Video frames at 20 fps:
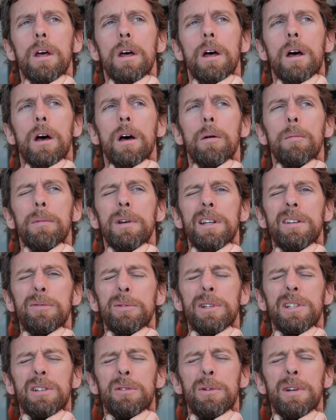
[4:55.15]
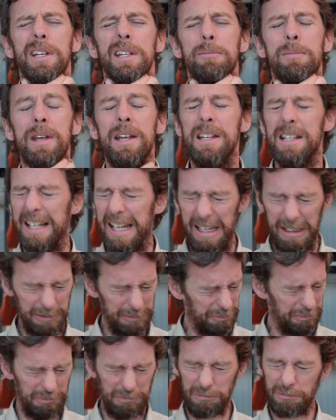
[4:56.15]
Um, and if we squeeze medially,
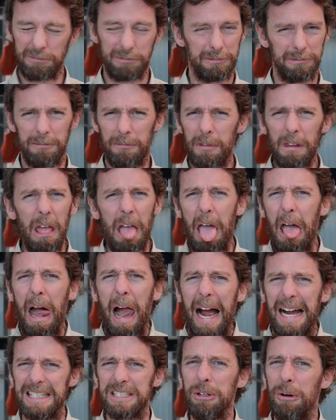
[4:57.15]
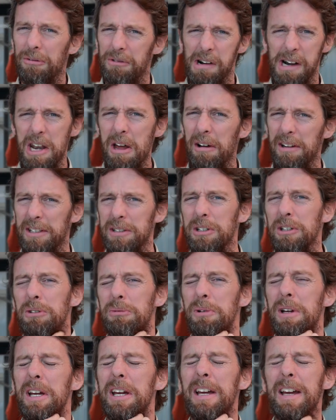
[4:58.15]
ah, it's not very nice, because
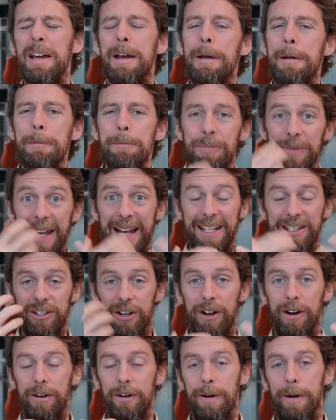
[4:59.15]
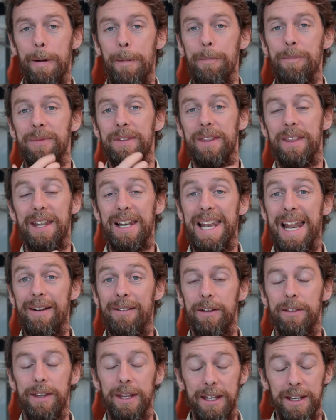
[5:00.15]
we're, that's our, um,
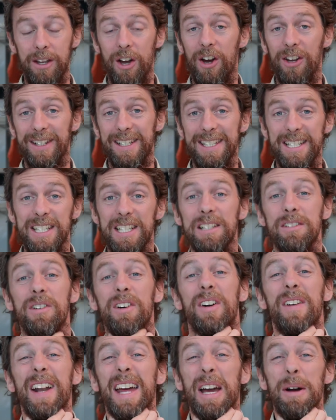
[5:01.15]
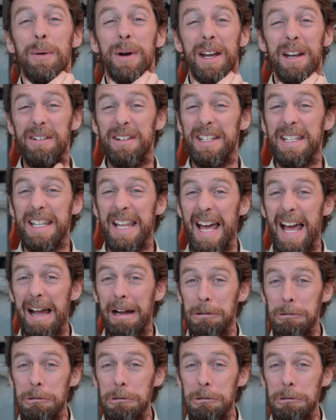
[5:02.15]
the, the cartilages of our airway are in there.